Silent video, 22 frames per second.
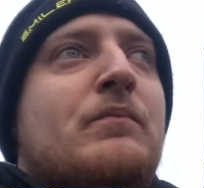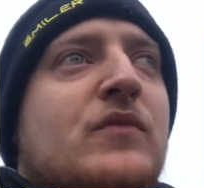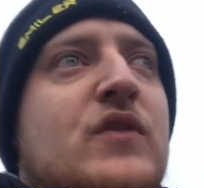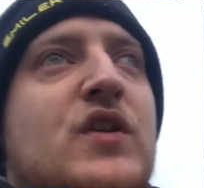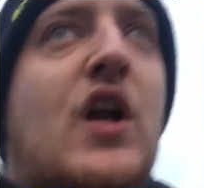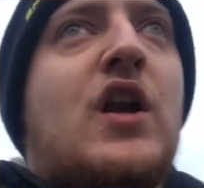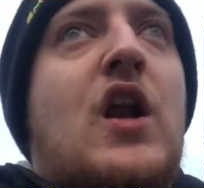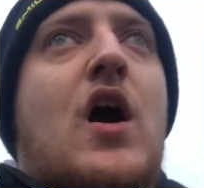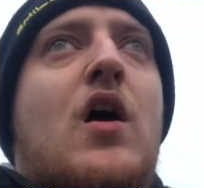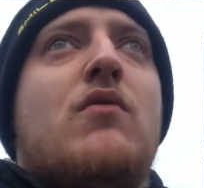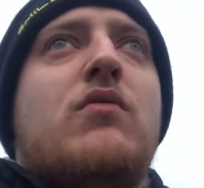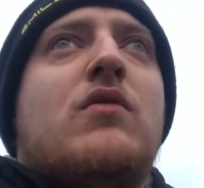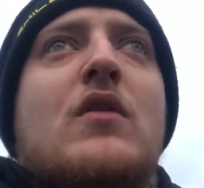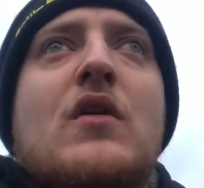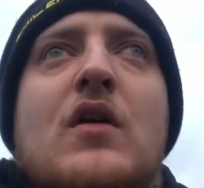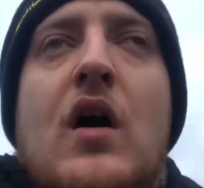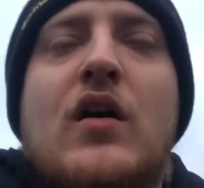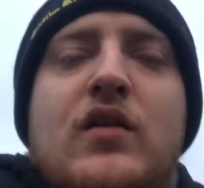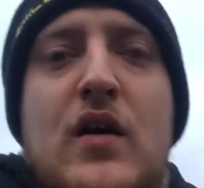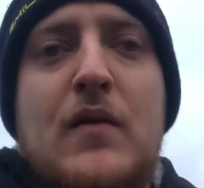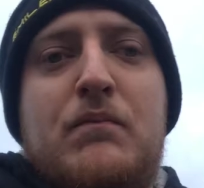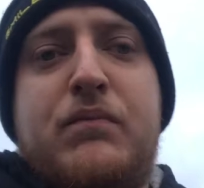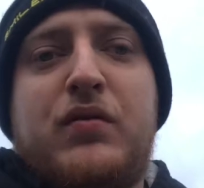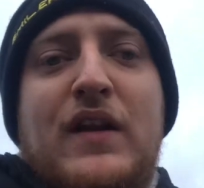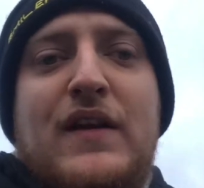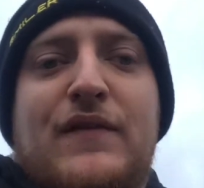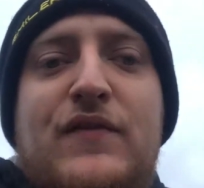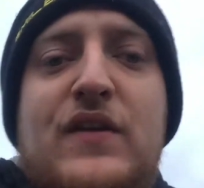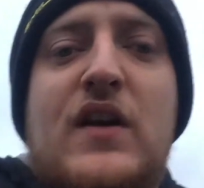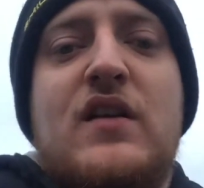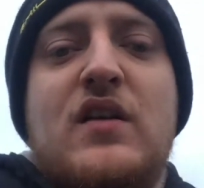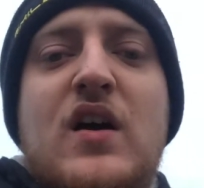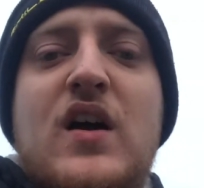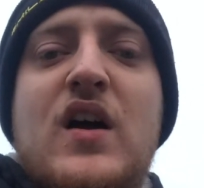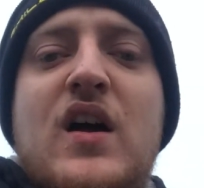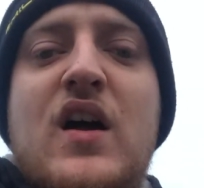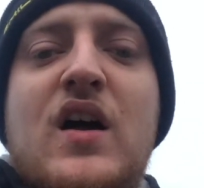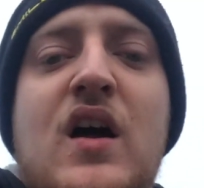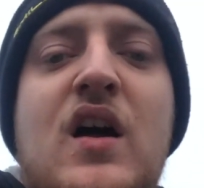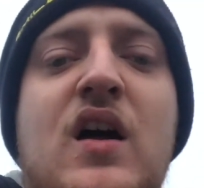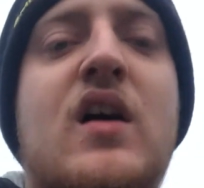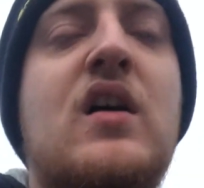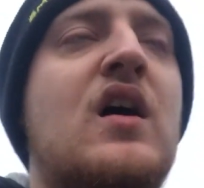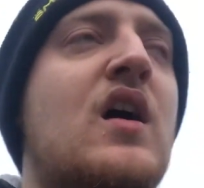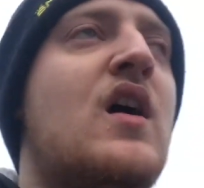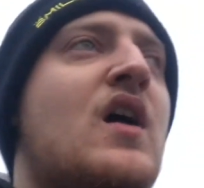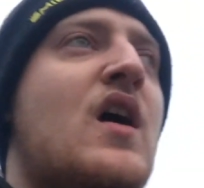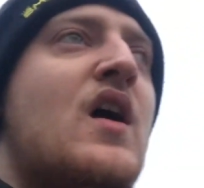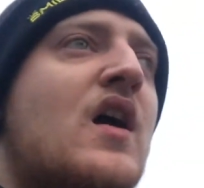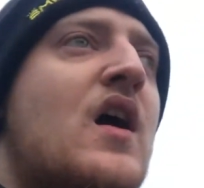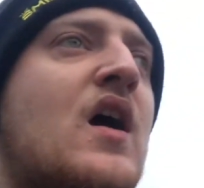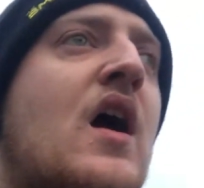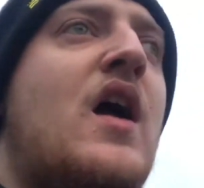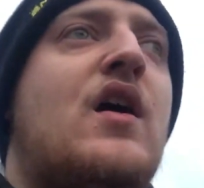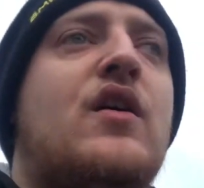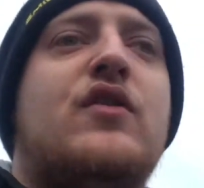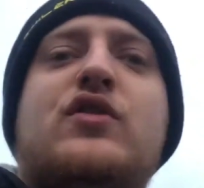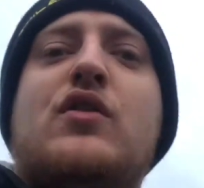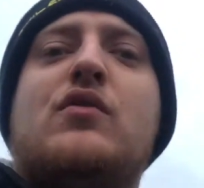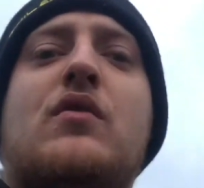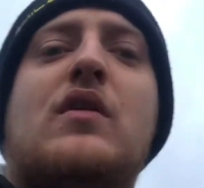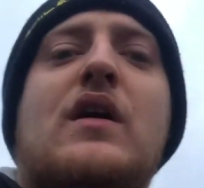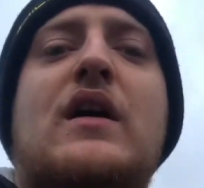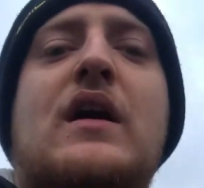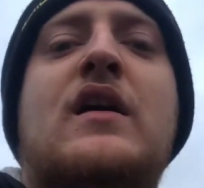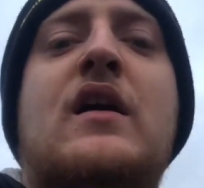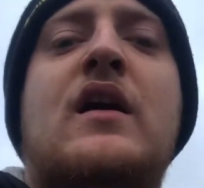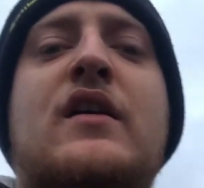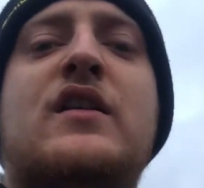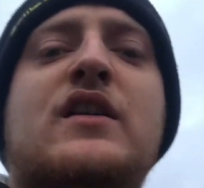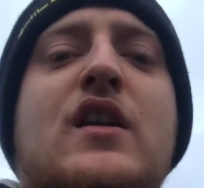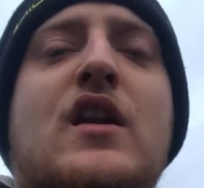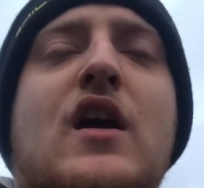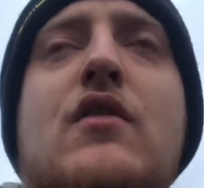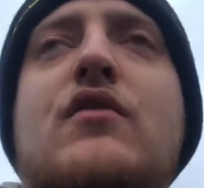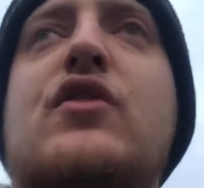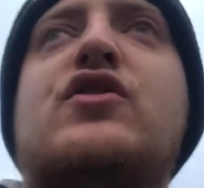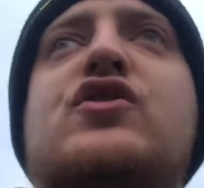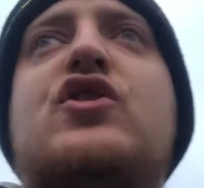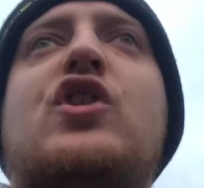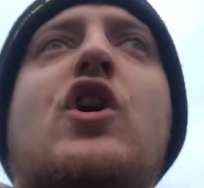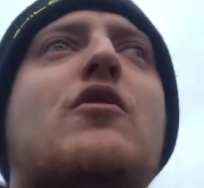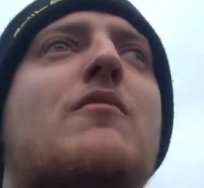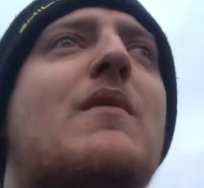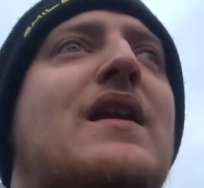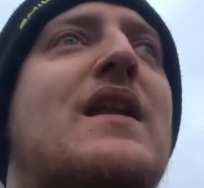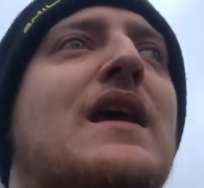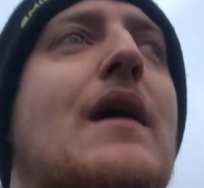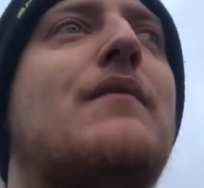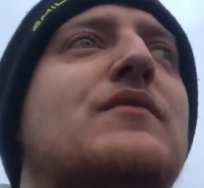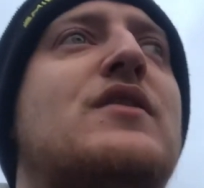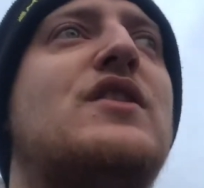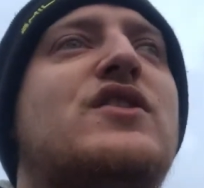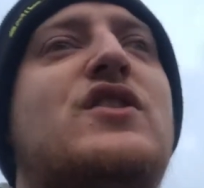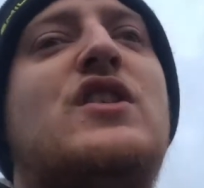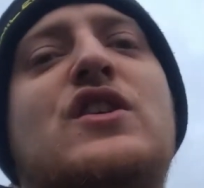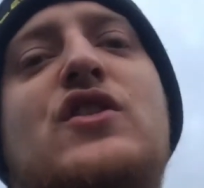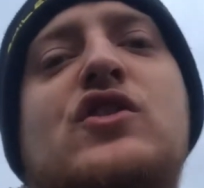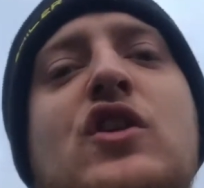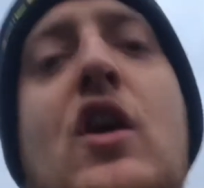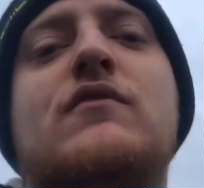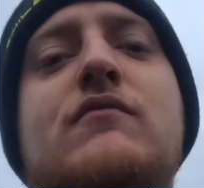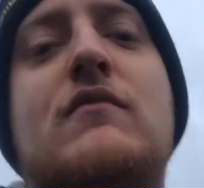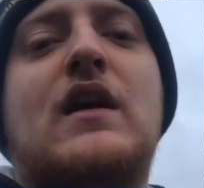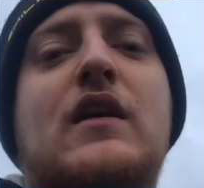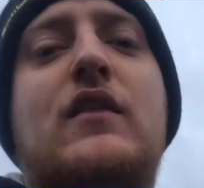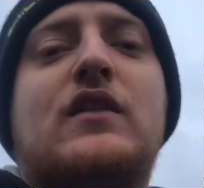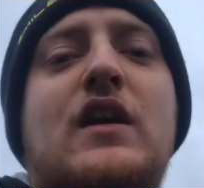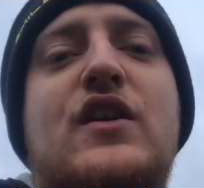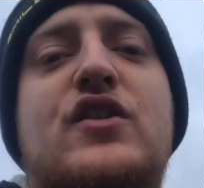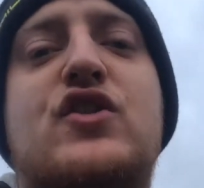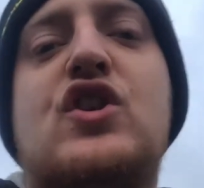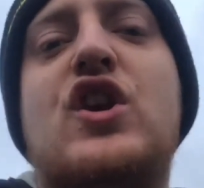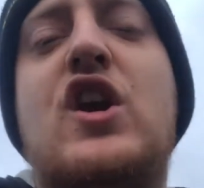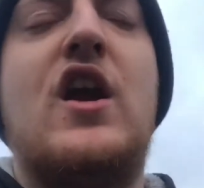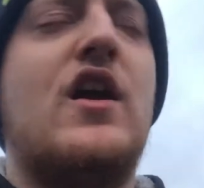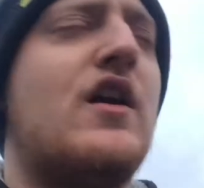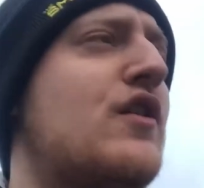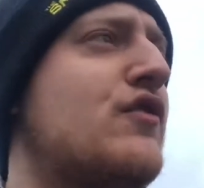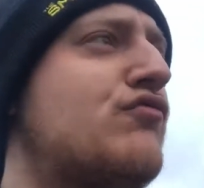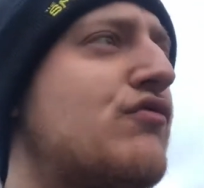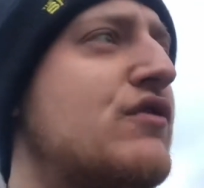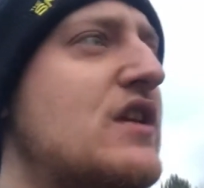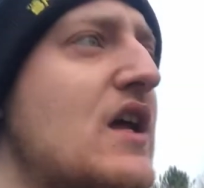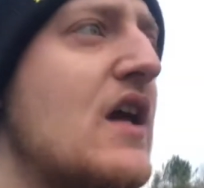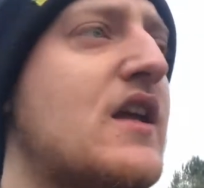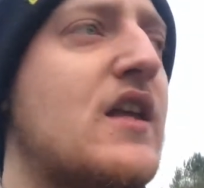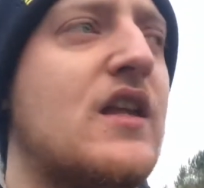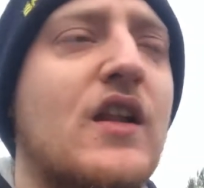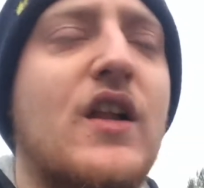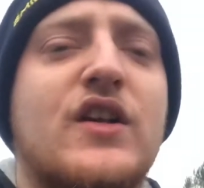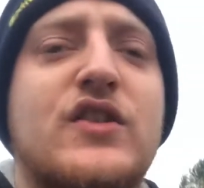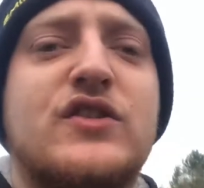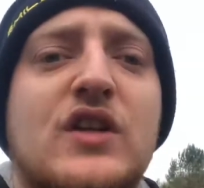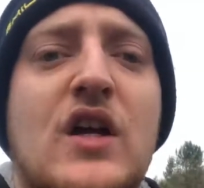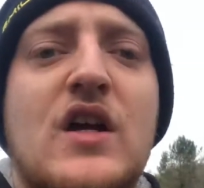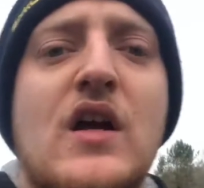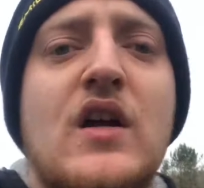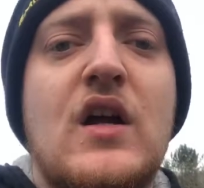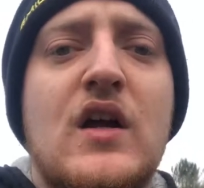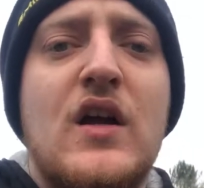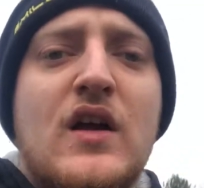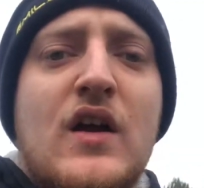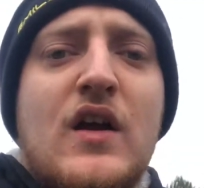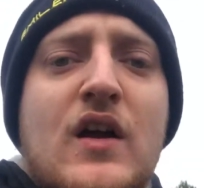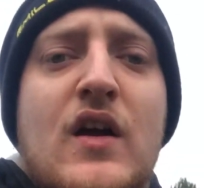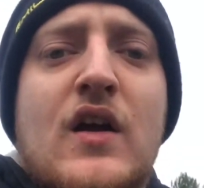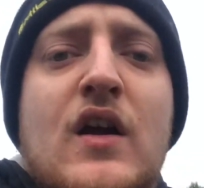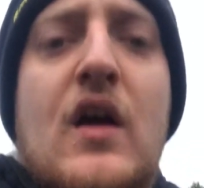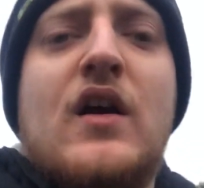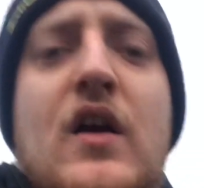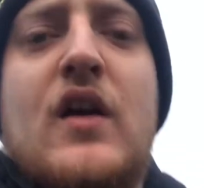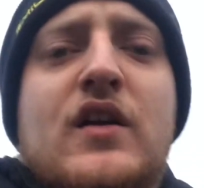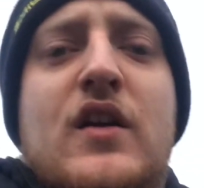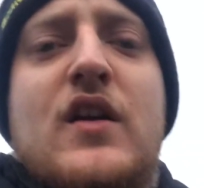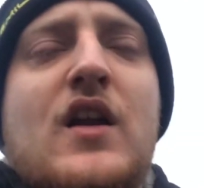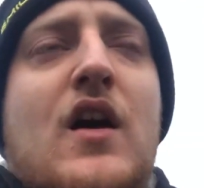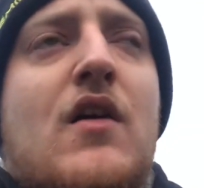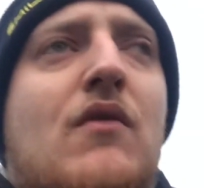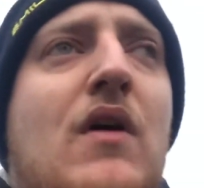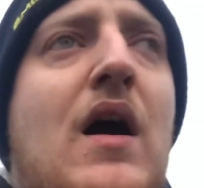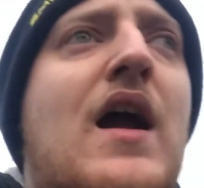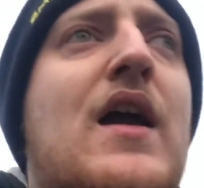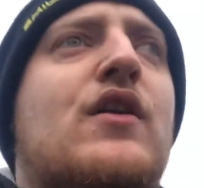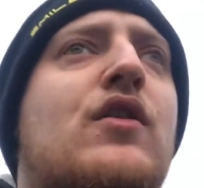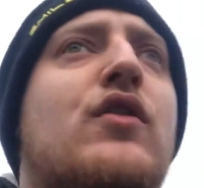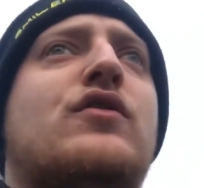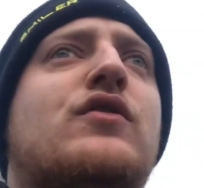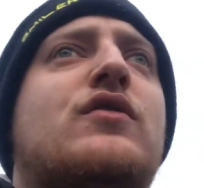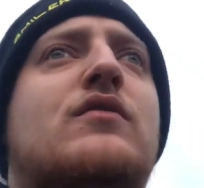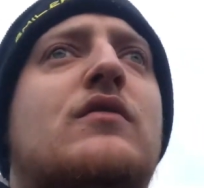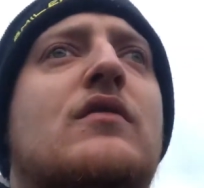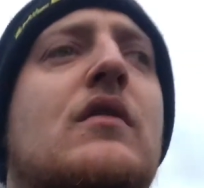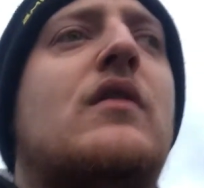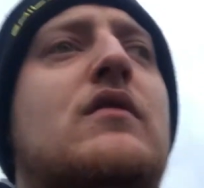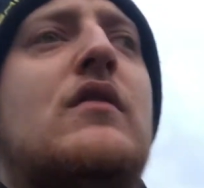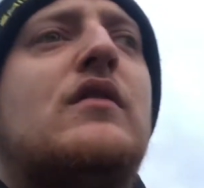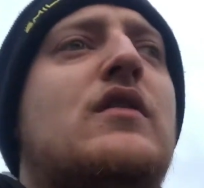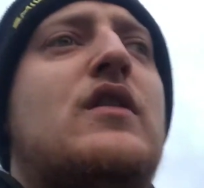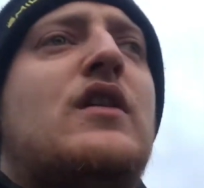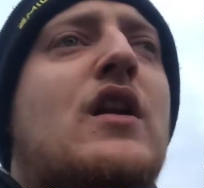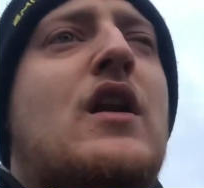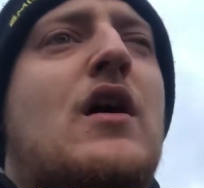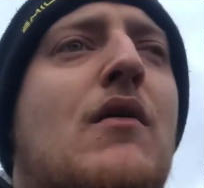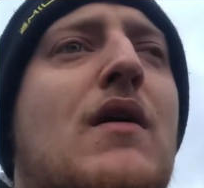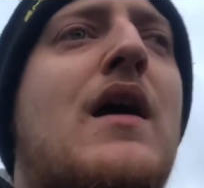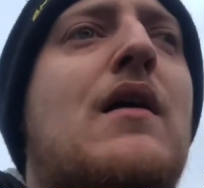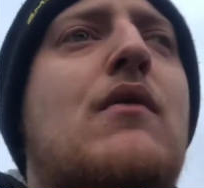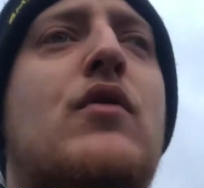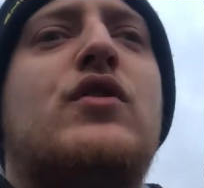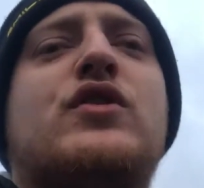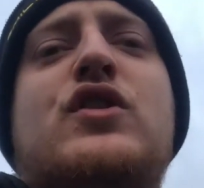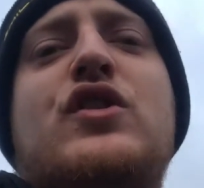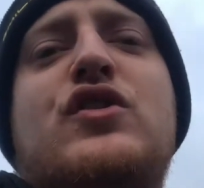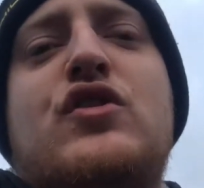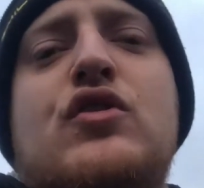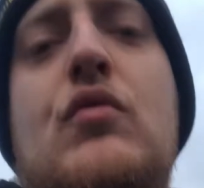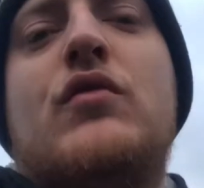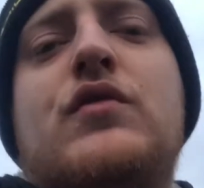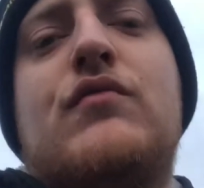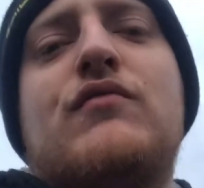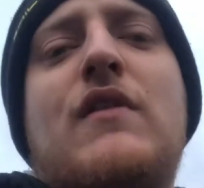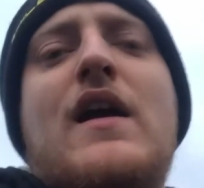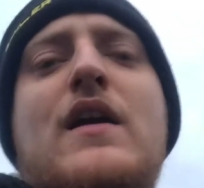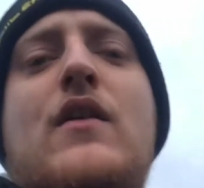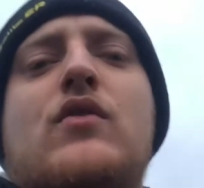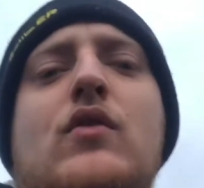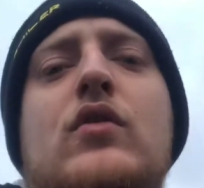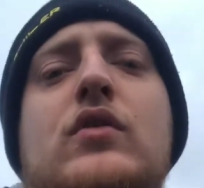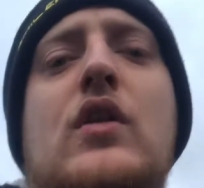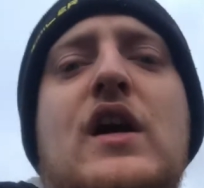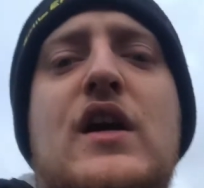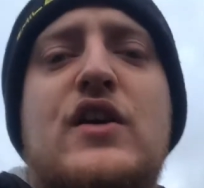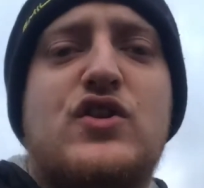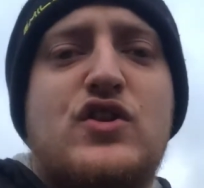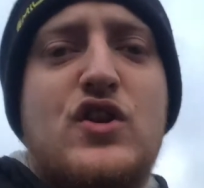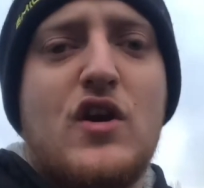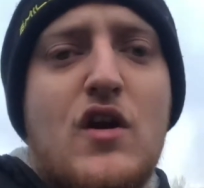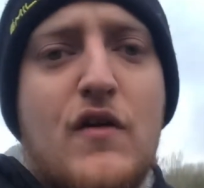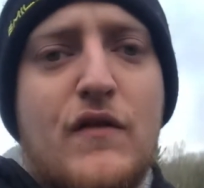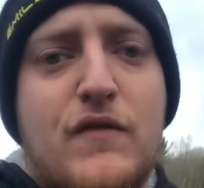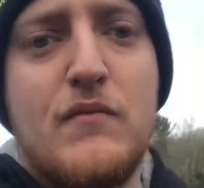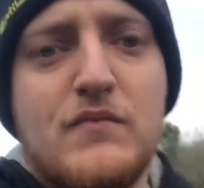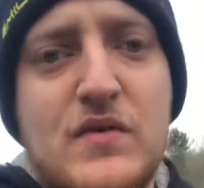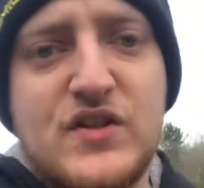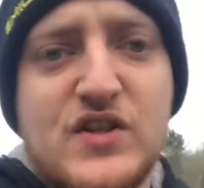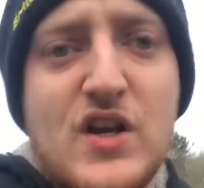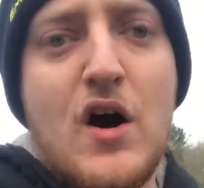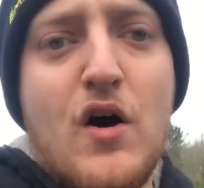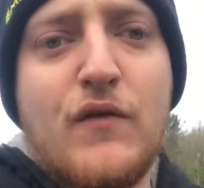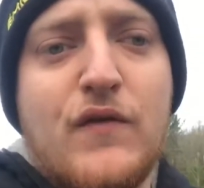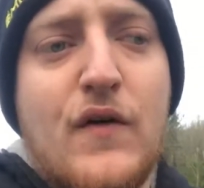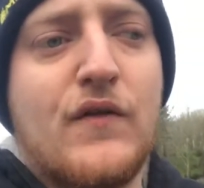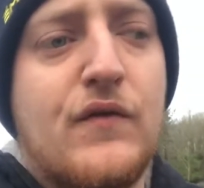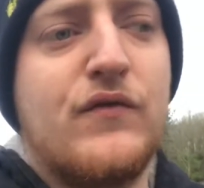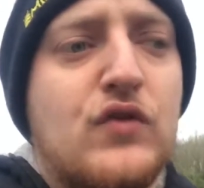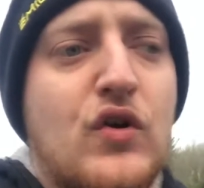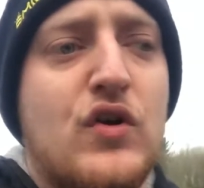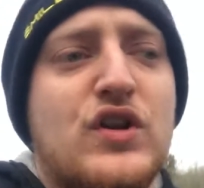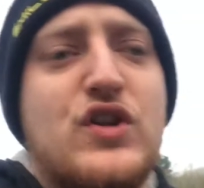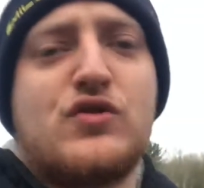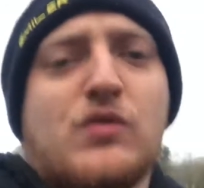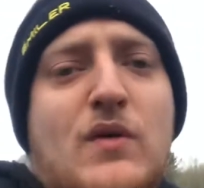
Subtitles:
you know, Oblivion. It'll do, you know, there's so many empty seats going around last year, it was ridiculous. You know, I wanted to do the record last year for myself. I've done it